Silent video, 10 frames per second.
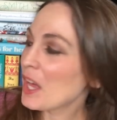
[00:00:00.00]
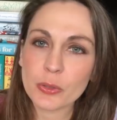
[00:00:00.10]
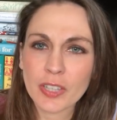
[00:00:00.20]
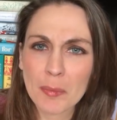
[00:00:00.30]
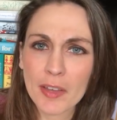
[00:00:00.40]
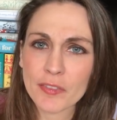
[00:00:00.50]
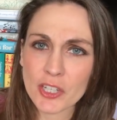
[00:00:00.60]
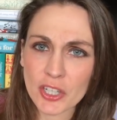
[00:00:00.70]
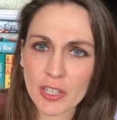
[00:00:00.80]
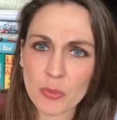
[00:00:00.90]
Well, some of
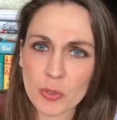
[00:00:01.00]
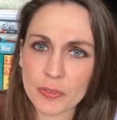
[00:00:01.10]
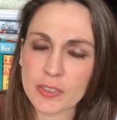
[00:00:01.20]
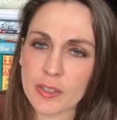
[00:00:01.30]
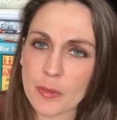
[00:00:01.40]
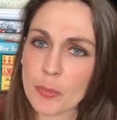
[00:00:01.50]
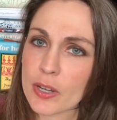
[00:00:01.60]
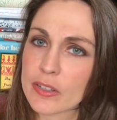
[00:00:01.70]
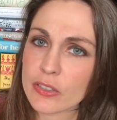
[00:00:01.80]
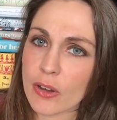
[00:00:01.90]
Virginia Woolf's
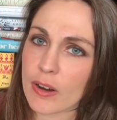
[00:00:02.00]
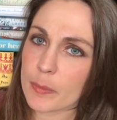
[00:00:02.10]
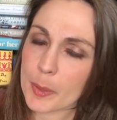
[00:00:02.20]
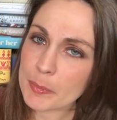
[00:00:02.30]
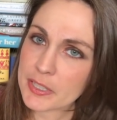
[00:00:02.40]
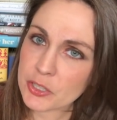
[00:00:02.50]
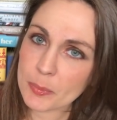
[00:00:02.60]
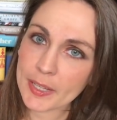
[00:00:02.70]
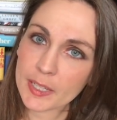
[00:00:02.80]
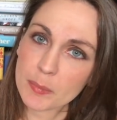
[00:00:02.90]
books are public
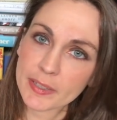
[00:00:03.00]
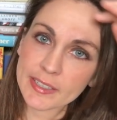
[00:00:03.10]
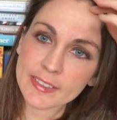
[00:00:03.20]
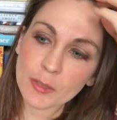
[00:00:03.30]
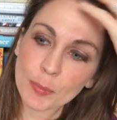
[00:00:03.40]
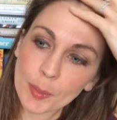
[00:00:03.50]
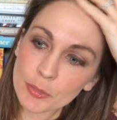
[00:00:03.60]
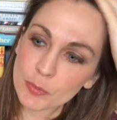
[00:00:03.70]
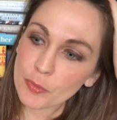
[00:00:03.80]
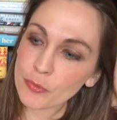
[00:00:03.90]
domain because they were
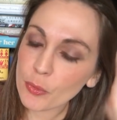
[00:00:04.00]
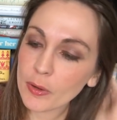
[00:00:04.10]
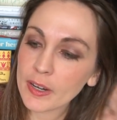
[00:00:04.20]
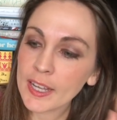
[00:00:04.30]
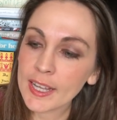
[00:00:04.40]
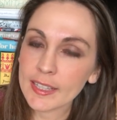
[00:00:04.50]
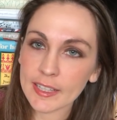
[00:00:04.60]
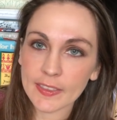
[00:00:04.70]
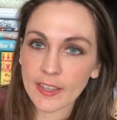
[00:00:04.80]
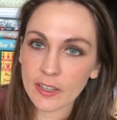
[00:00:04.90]
published before
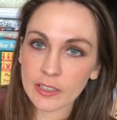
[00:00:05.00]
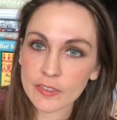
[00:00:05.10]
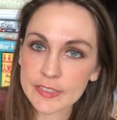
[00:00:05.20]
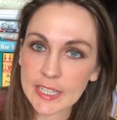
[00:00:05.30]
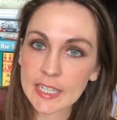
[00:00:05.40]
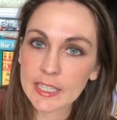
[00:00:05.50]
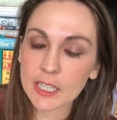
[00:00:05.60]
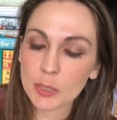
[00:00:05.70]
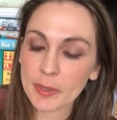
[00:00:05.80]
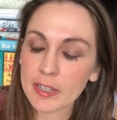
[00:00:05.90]
like the cutoff date
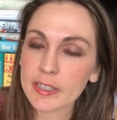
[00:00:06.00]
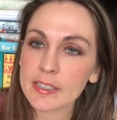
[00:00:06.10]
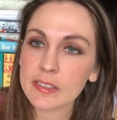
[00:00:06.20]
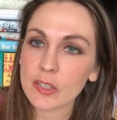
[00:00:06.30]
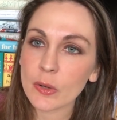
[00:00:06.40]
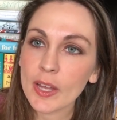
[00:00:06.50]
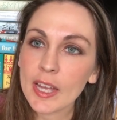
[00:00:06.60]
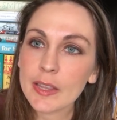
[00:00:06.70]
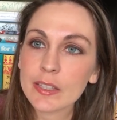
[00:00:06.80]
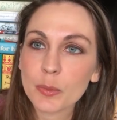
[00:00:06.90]
here in America. So
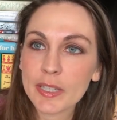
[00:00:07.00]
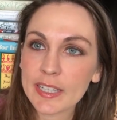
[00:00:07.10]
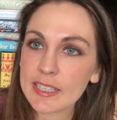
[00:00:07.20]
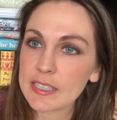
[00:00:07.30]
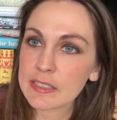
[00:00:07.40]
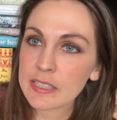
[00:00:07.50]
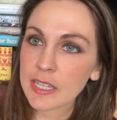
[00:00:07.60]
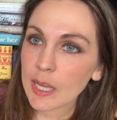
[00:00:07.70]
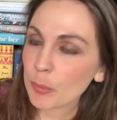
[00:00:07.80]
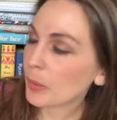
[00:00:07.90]
this one is
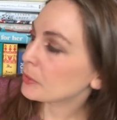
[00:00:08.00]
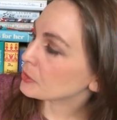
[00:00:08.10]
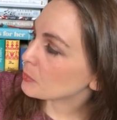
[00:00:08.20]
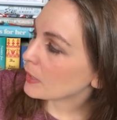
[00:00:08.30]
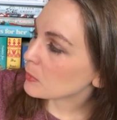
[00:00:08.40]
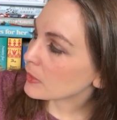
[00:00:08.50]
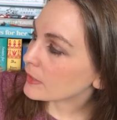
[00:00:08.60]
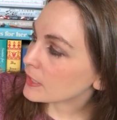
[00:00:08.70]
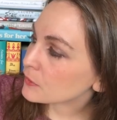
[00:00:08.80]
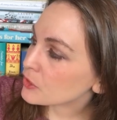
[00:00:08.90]
a public domain
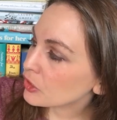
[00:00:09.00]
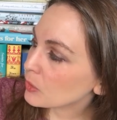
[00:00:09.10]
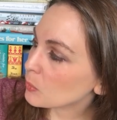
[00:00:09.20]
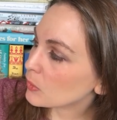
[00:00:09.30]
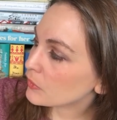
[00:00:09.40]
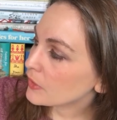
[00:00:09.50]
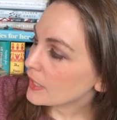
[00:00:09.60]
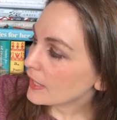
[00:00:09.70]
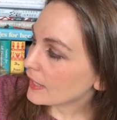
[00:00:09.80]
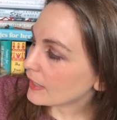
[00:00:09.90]
one. That's Virginia Woolf,
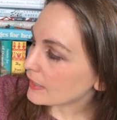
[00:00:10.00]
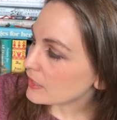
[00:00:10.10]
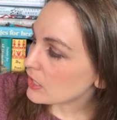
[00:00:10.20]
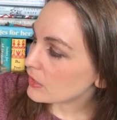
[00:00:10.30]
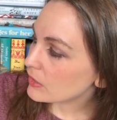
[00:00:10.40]
uh,